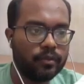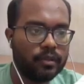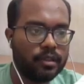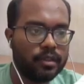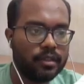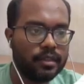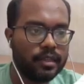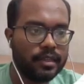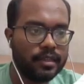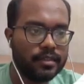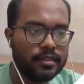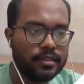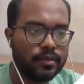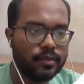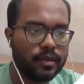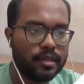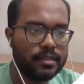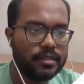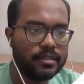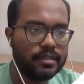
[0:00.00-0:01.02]
the things
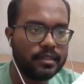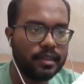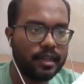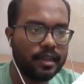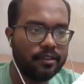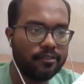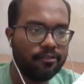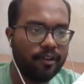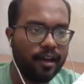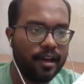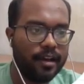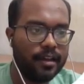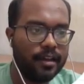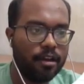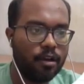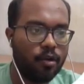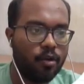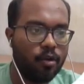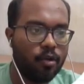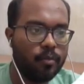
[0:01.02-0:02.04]
you can see like
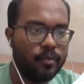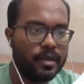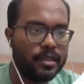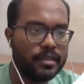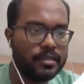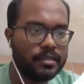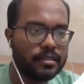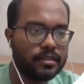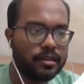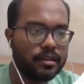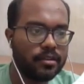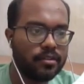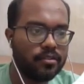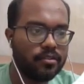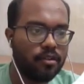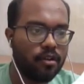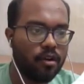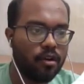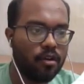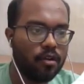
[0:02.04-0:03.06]
file, home, insert,
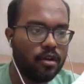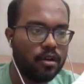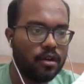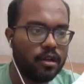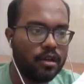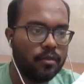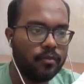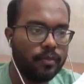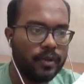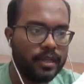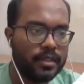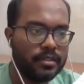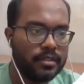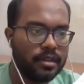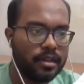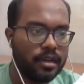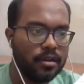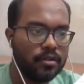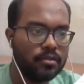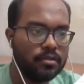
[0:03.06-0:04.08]
draw, page
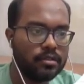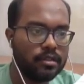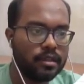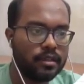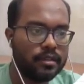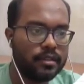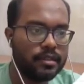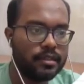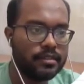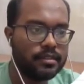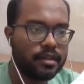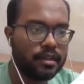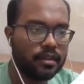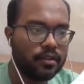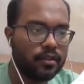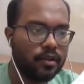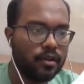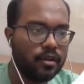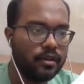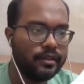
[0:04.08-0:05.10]
layouts, these are
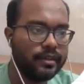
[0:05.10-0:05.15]
called